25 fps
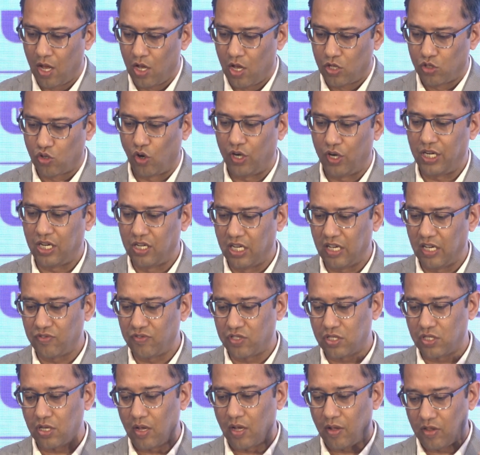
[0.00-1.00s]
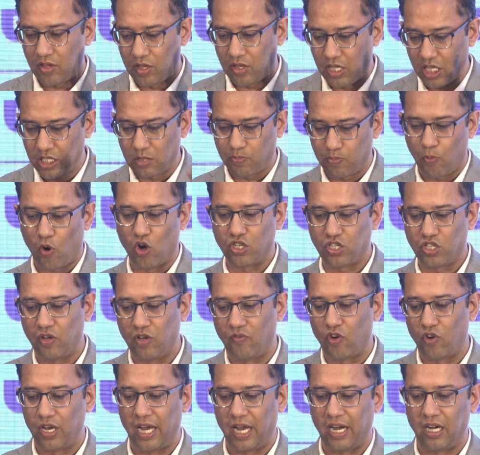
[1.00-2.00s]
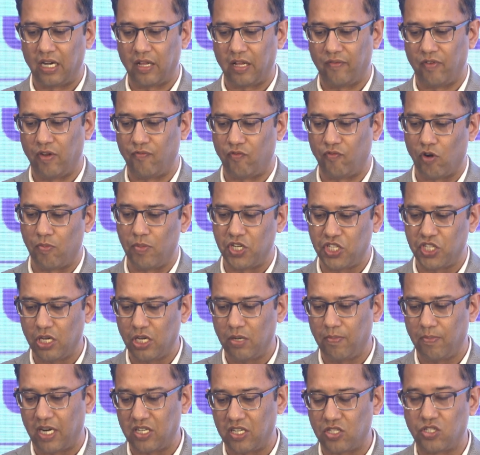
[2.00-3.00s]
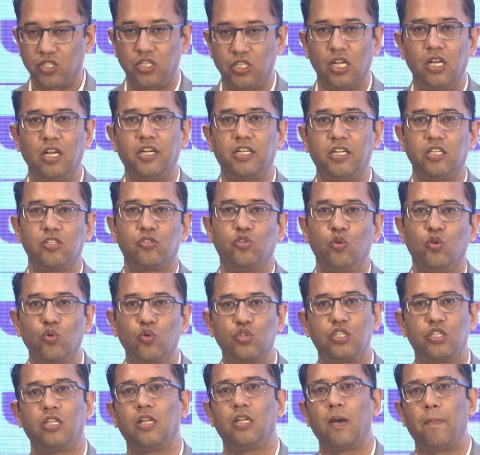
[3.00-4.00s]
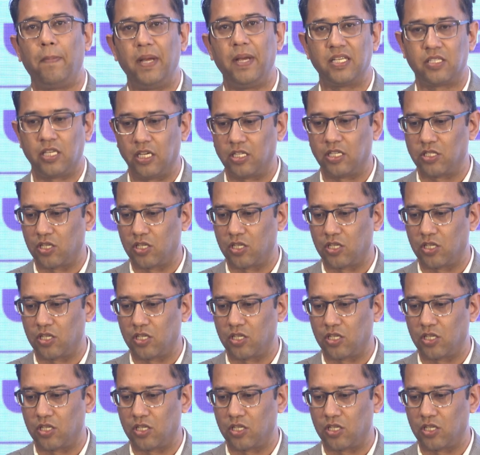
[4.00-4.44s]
So it gives this positive or negative information, but still it is used in the basic